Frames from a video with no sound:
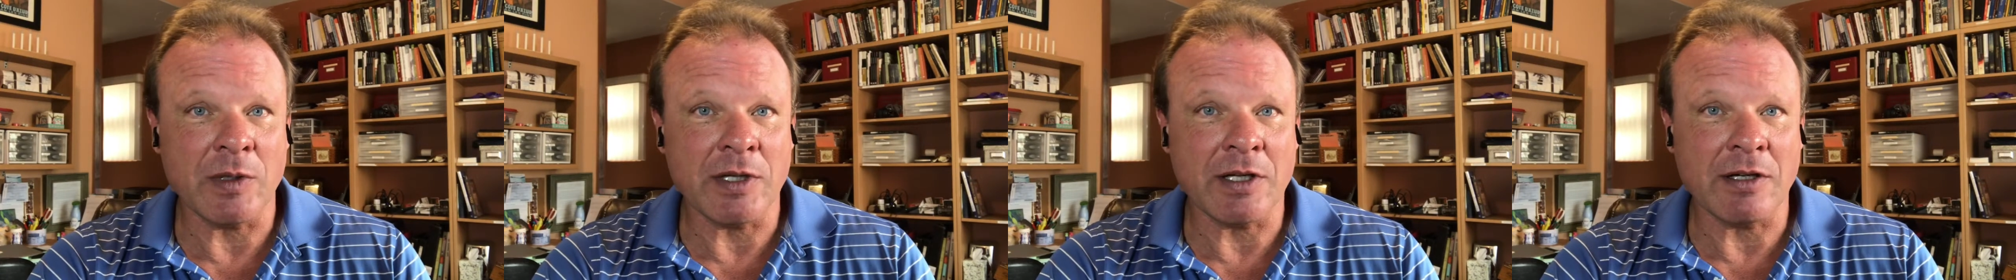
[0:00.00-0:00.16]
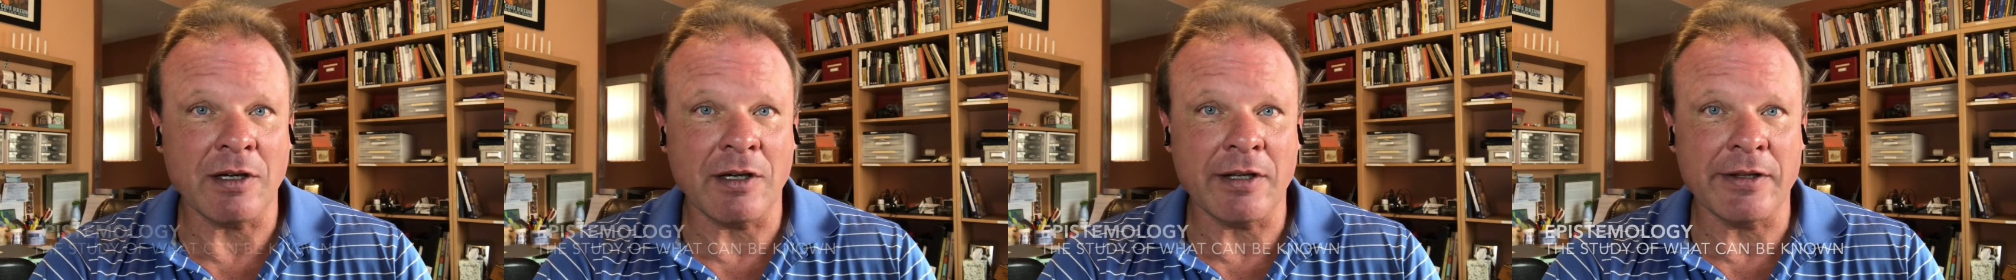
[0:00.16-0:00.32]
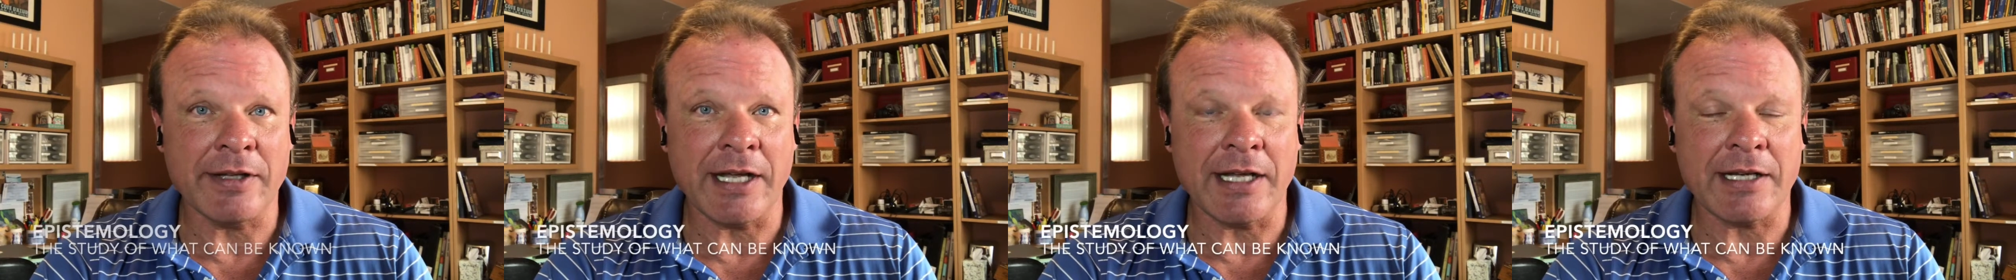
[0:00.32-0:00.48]

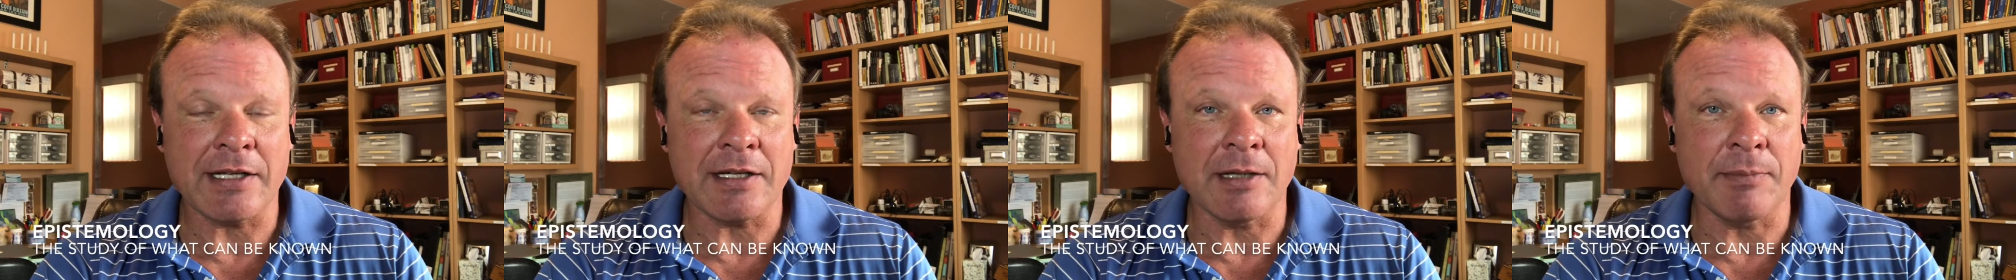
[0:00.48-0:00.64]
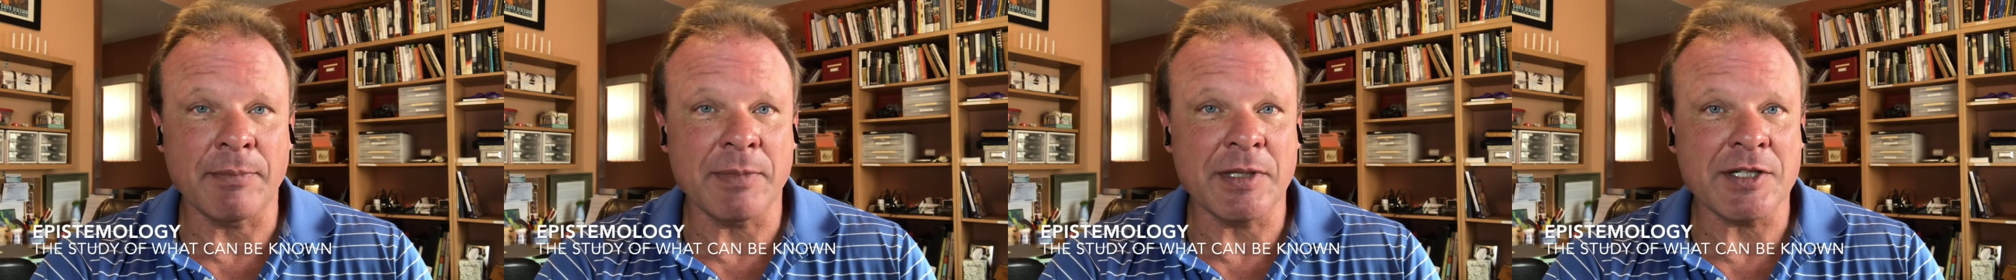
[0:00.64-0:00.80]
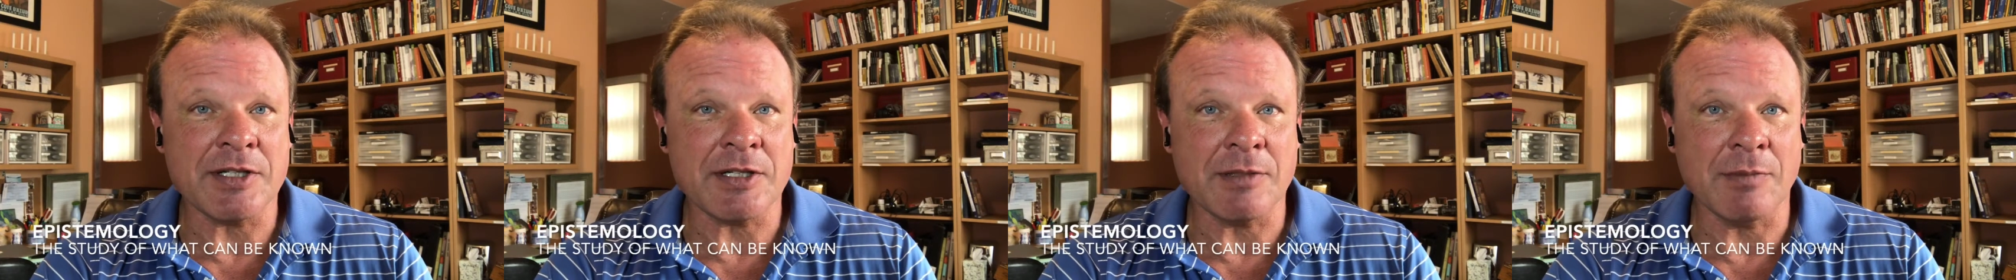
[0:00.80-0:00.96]
call that
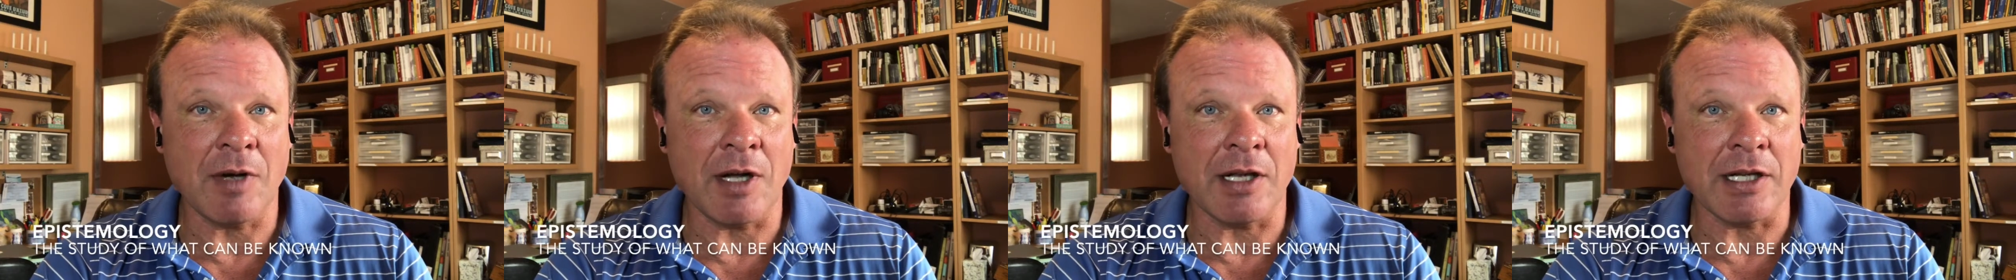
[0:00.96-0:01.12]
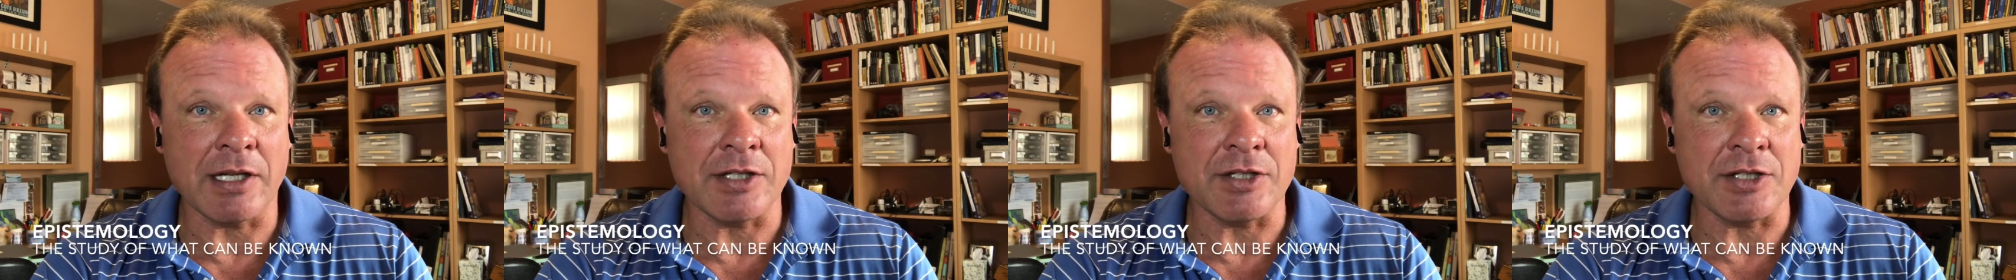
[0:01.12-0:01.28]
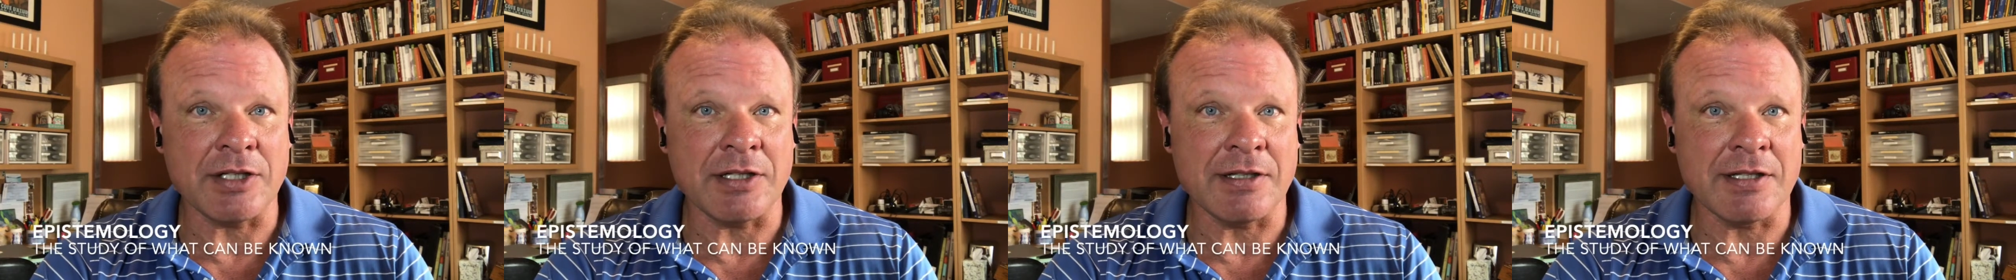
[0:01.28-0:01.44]

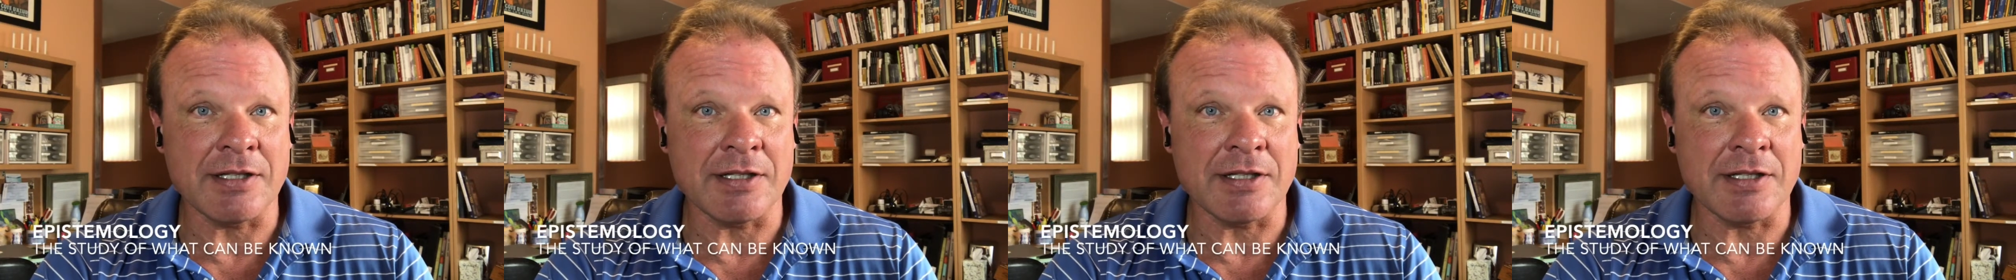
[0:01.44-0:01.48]
epistemology,